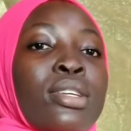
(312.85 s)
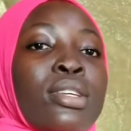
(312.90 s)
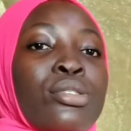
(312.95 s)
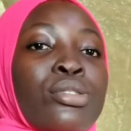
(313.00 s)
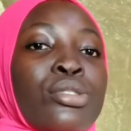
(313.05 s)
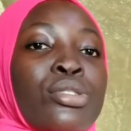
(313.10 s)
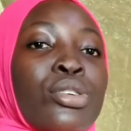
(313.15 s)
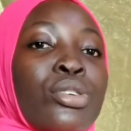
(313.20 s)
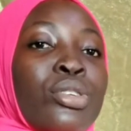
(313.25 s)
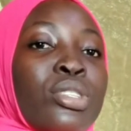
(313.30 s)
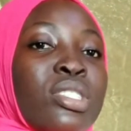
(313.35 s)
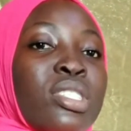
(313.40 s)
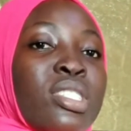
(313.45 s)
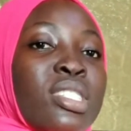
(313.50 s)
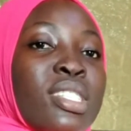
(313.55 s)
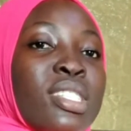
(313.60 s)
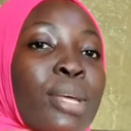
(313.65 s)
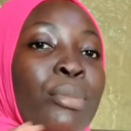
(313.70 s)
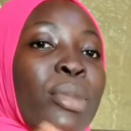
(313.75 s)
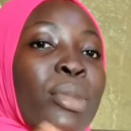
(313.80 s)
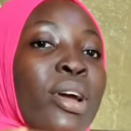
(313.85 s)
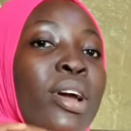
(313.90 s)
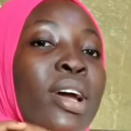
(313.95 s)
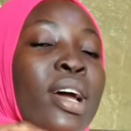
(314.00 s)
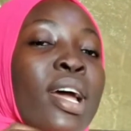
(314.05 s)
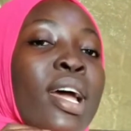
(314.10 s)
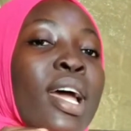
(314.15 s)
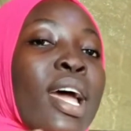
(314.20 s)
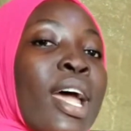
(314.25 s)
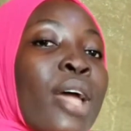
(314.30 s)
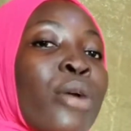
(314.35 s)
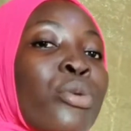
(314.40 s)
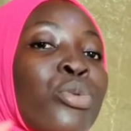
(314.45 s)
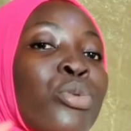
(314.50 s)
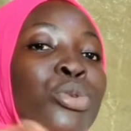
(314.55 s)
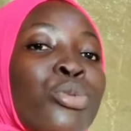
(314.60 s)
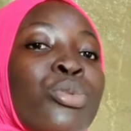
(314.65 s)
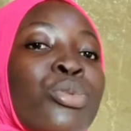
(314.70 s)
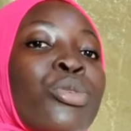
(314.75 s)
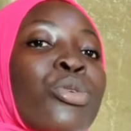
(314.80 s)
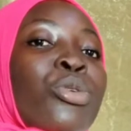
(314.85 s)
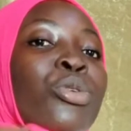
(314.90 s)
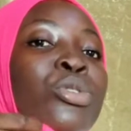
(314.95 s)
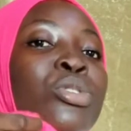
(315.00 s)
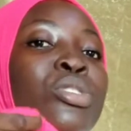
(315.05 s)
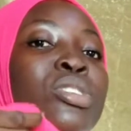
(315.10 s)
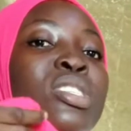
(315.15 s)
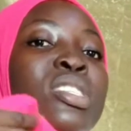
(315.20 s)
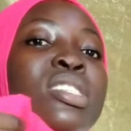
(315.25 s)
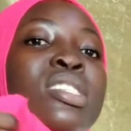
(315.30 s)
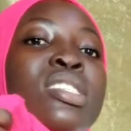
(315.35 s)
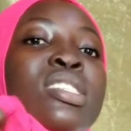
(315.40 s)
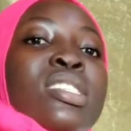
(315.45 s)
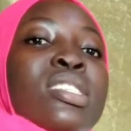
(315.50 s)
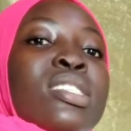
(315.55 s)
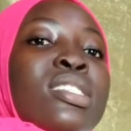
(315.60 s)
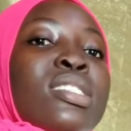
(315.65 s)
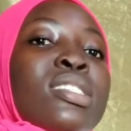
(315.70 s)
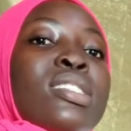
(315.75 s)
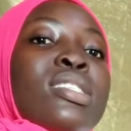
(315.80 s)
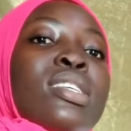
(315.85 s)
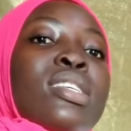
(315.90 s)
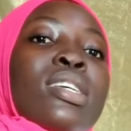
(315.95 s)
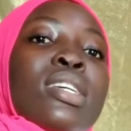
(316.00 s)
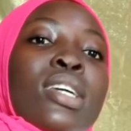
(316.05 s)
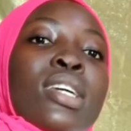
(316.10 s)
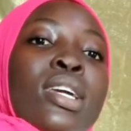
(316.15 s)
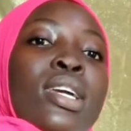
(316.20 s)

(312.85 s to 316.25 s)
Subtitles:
So this time I will be holding this